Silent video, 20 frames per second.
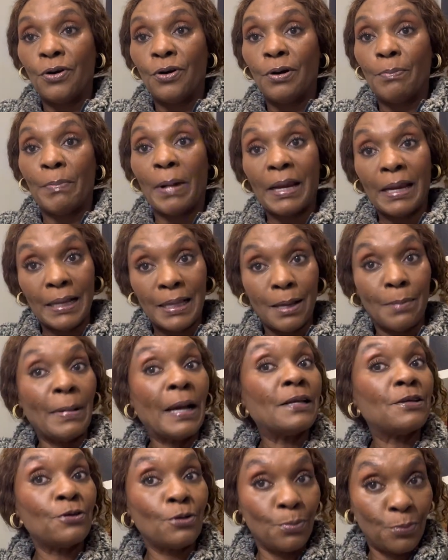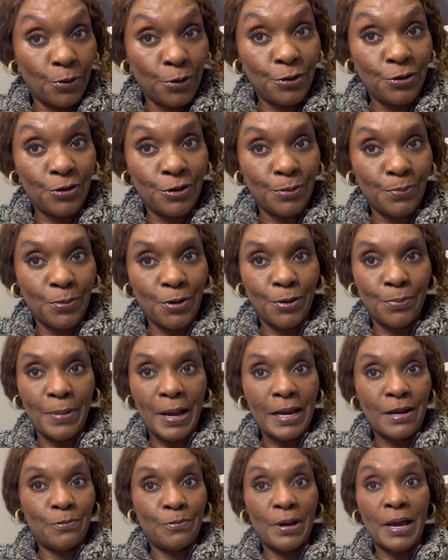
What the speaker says: by that time I had stopped going to the morgue, by the way.